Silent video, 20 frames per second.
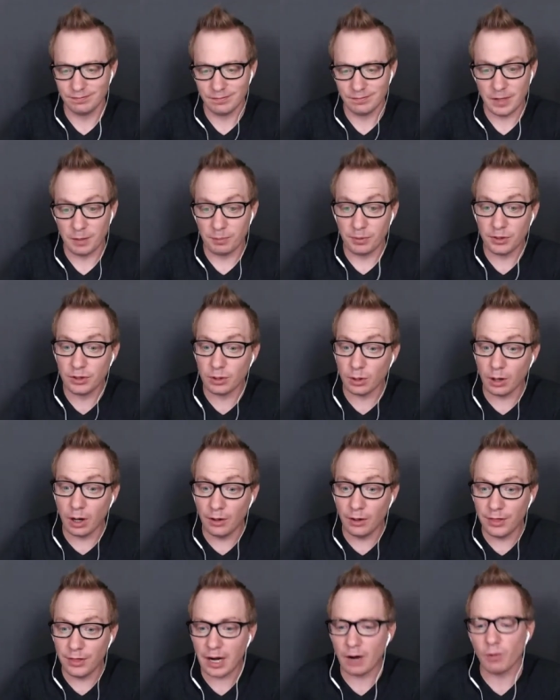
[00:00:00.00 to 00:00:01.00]
But they're all
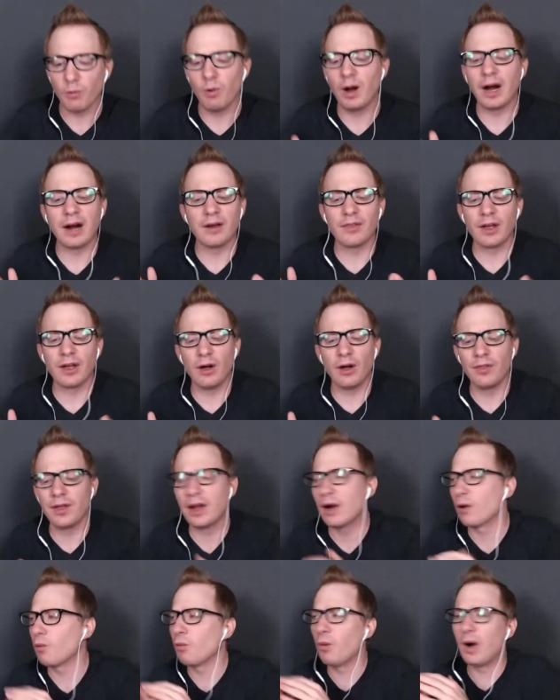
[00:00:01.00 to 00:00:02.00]
there. Why are they all
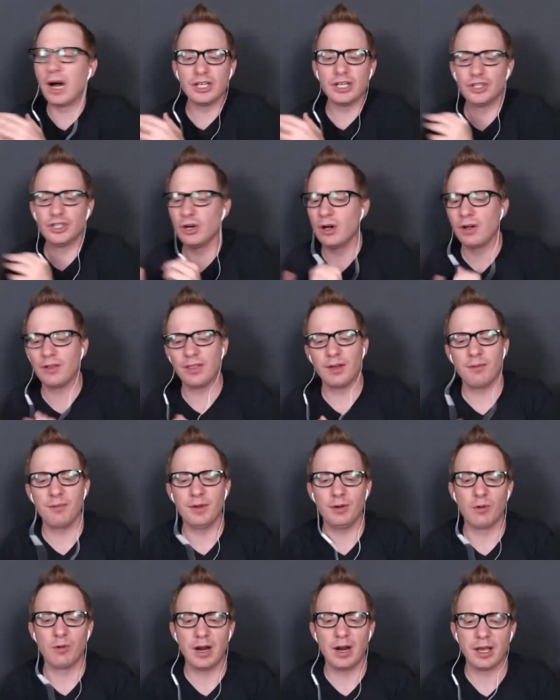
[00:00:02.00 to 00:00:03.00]
there? Why should all of them
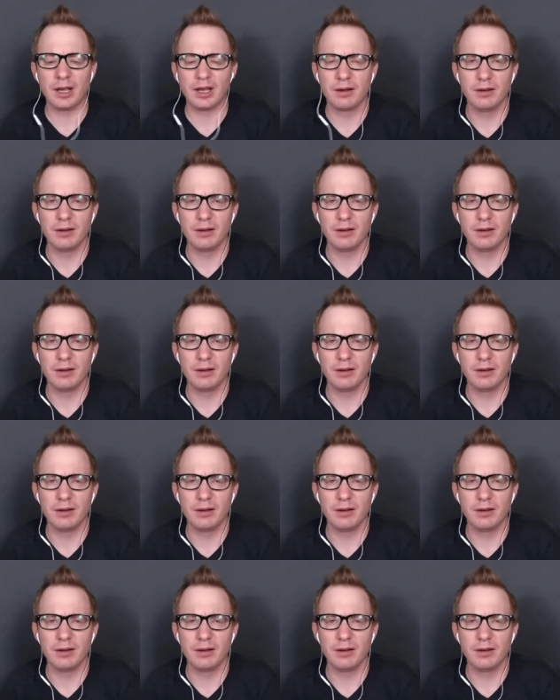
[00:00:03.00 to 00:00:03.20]
be running?